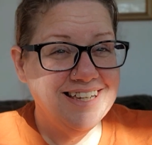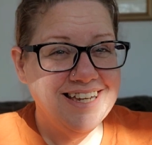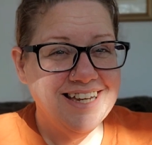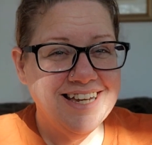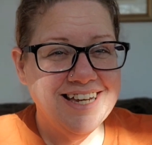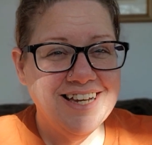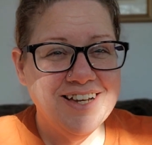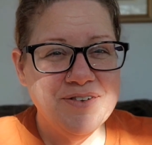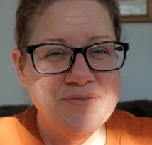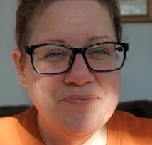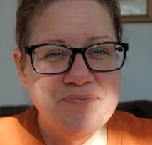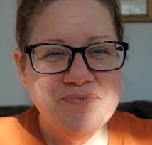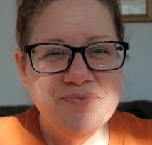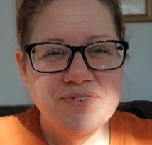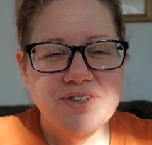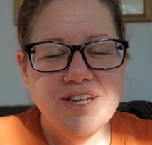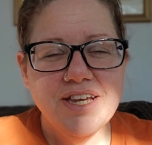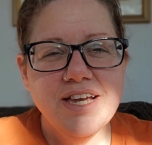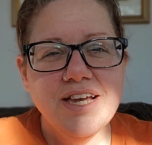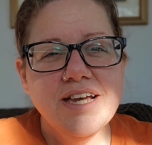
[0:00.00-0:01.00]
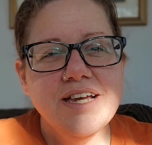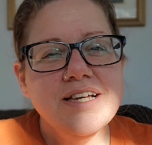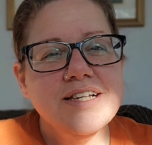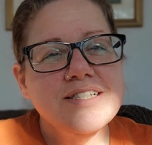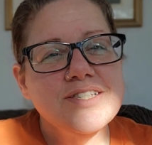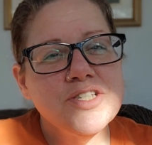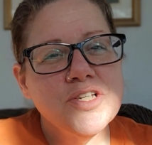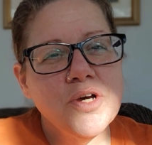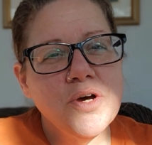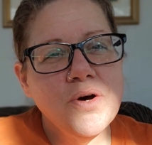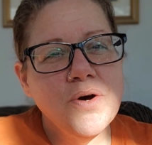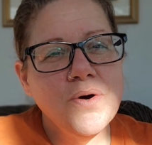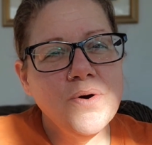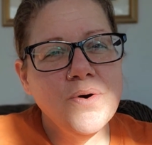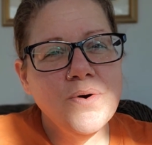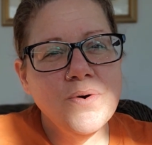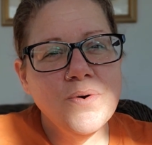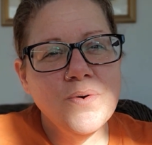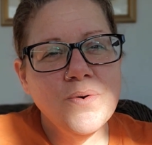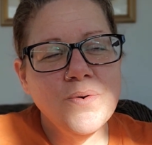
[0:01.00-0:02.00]
Yeah.
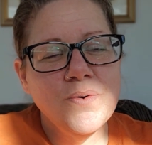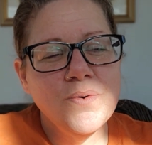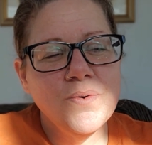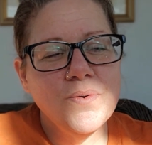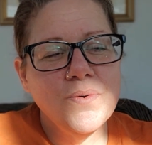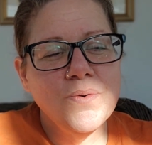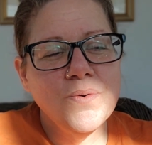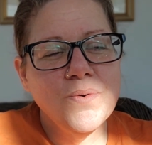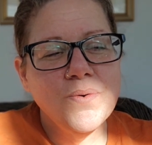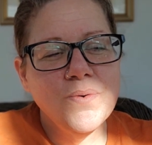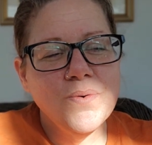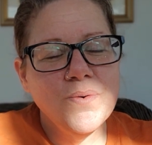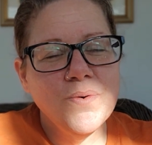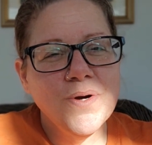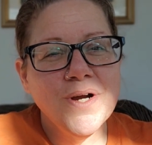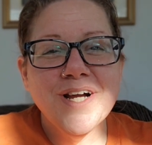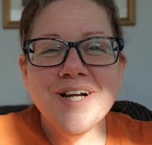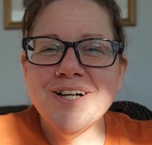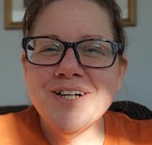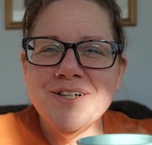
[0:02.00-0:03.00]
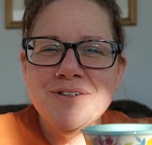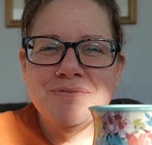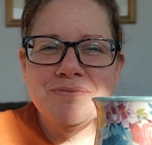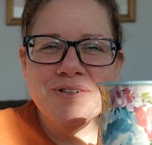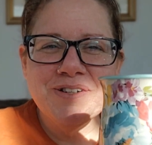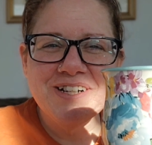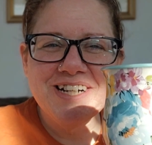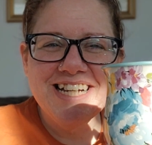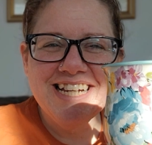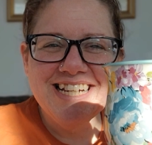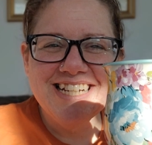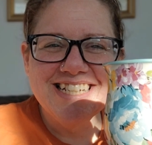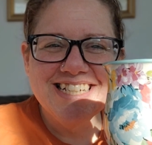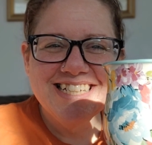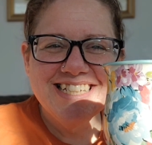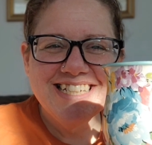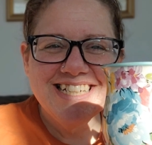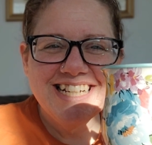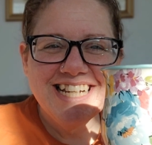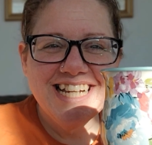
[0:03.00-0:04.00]
So, good morning.
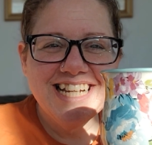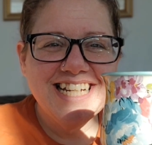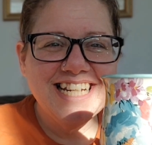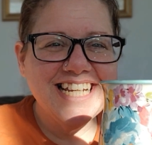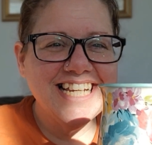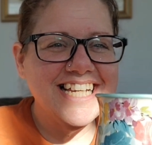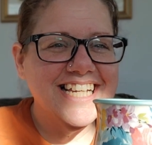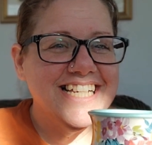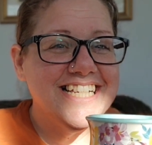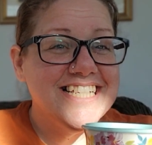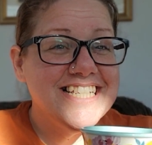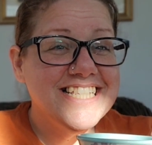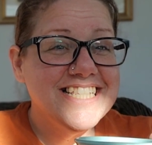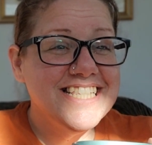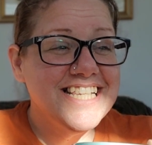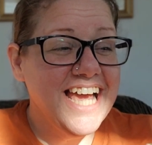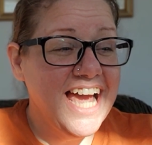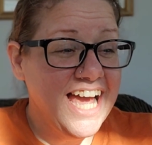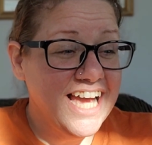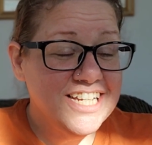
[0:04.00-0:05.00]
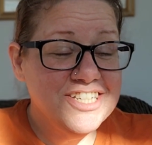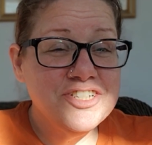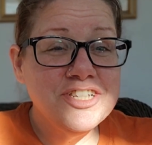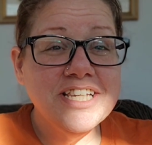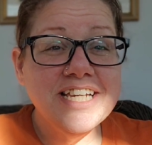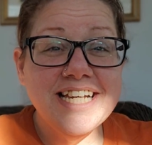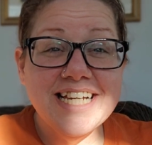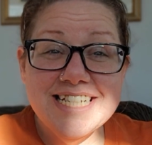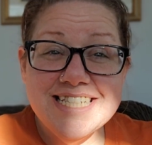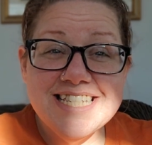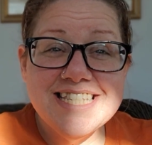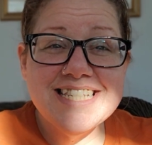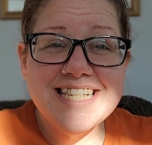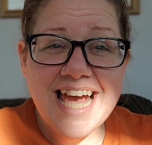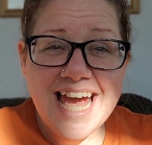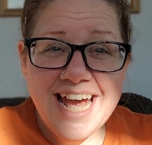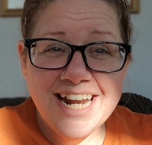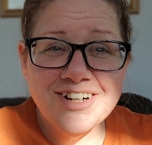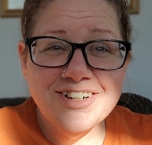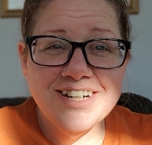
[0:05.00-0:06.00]
It's
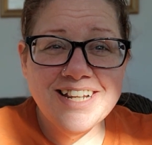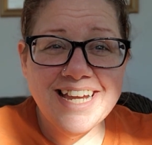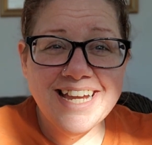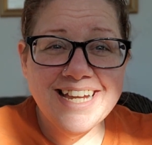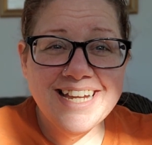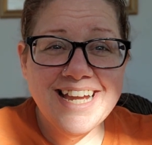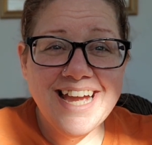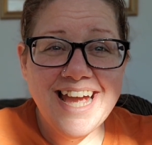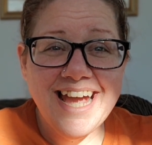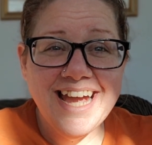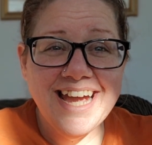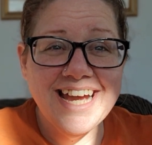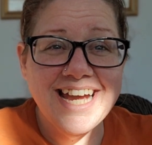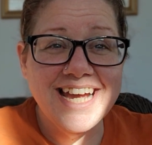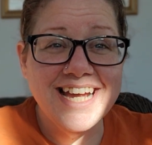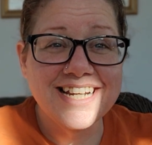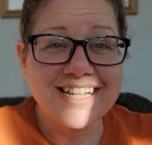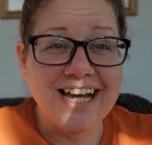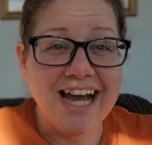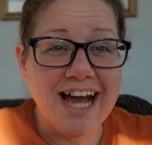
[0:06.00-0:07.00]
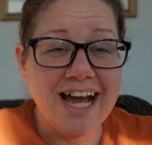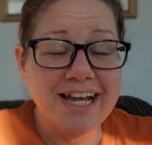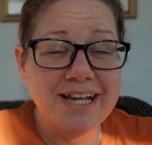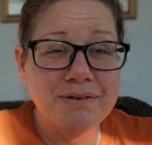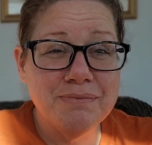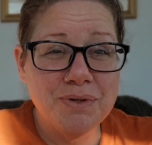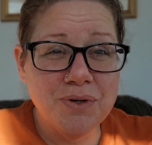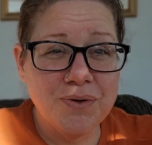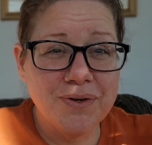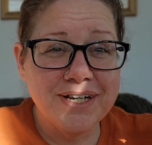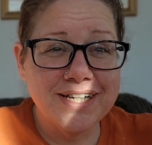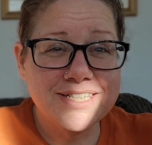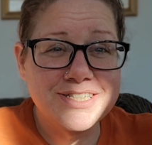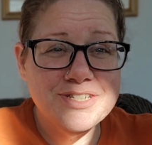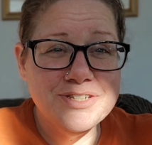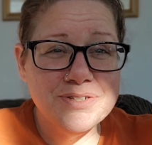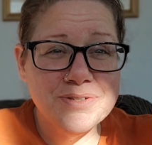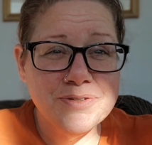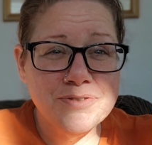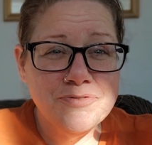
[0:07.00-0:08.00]
Saturday, and I am going
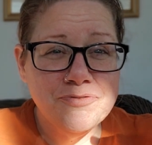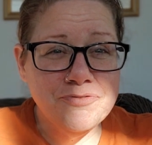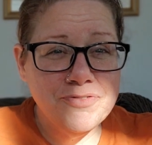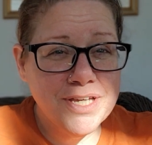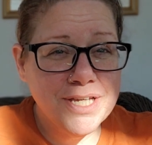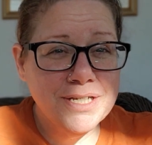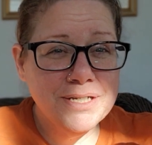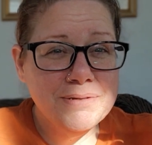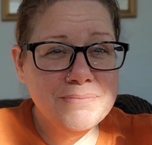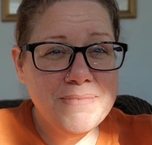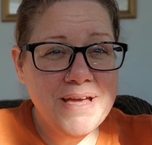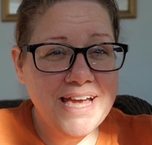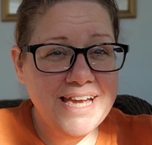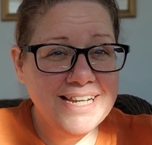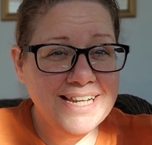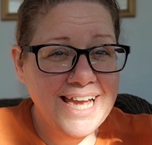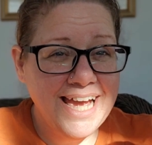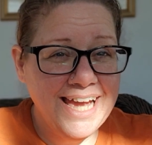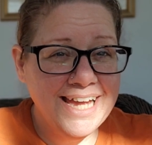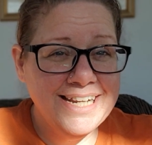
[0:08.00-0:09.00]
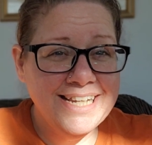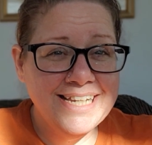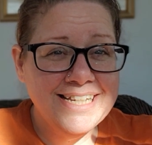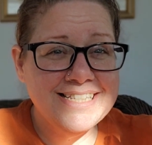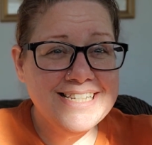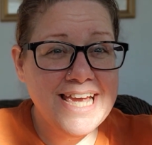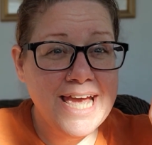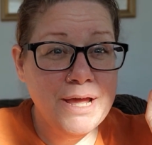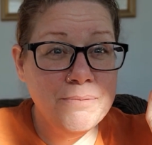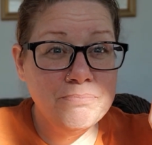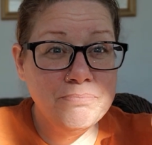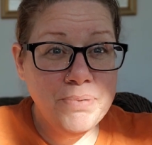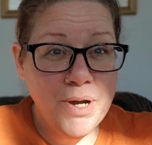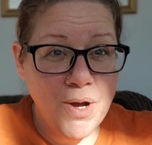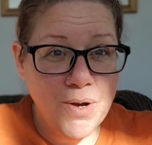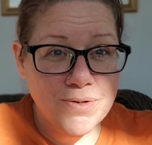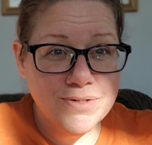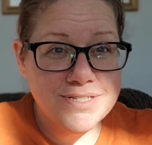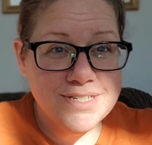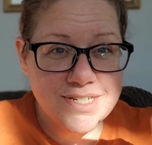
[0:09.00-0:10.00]
to film and edit and
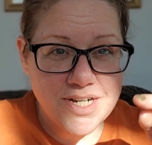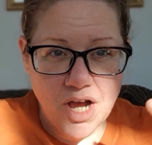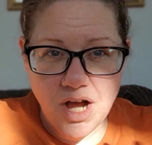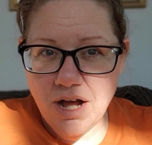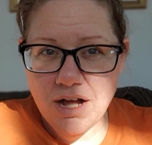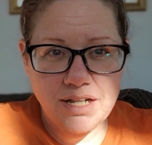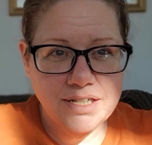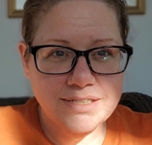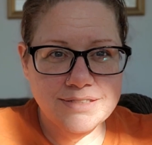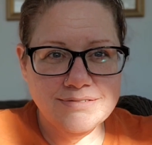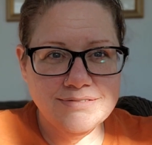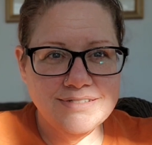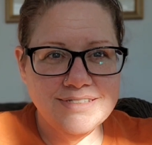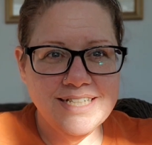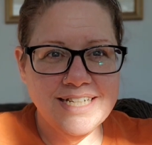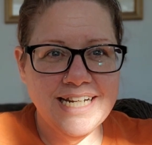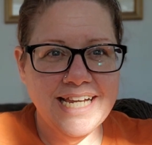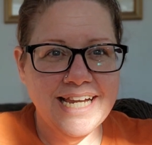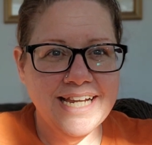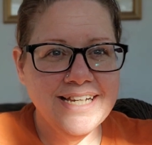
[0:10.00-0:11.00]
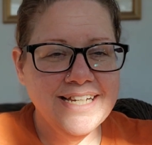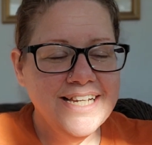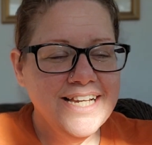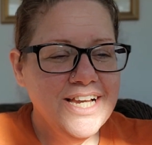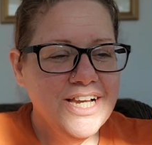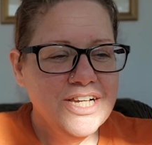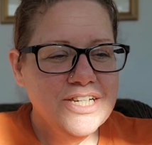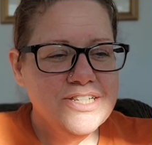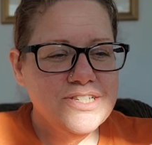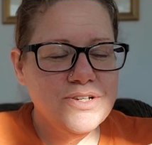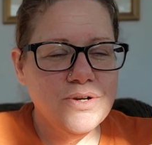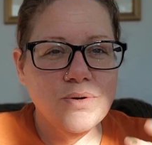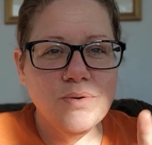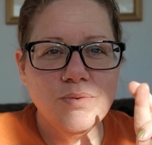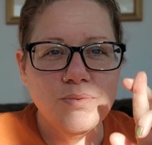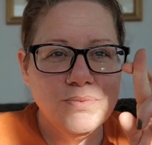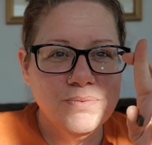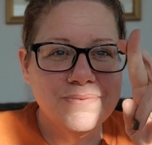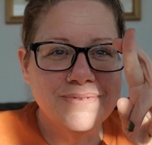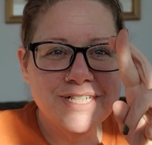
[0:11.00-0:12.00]
post all today. So,
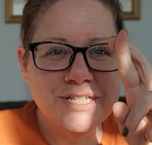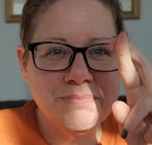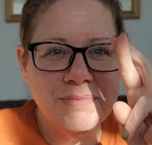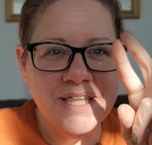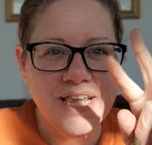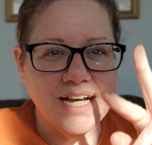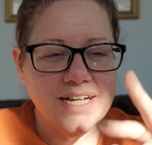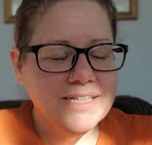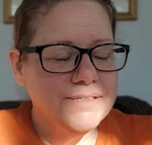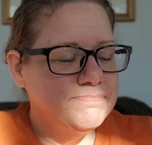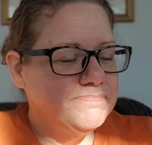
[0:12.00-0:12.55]
wish me luck.